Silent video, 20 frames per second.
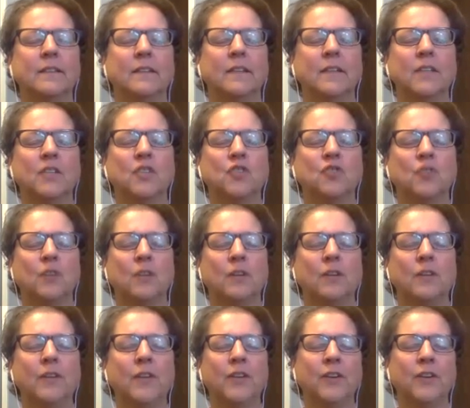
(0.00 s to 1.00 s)
a struggle
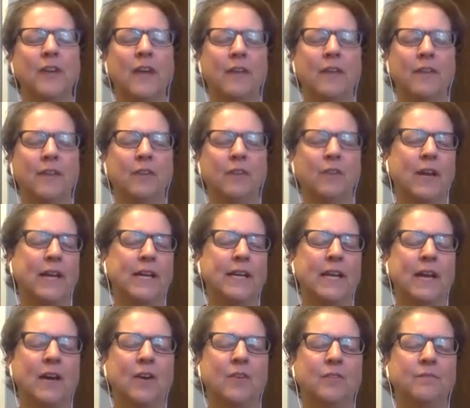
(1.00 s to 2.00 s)
that you're having right
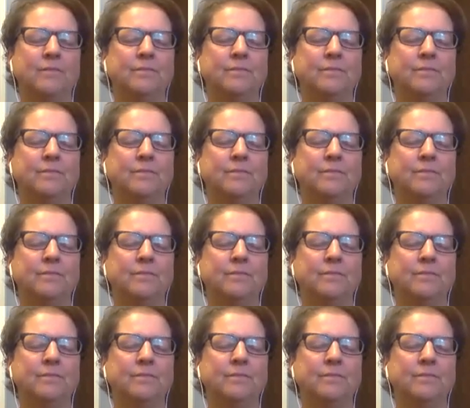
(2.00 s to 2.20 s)
now,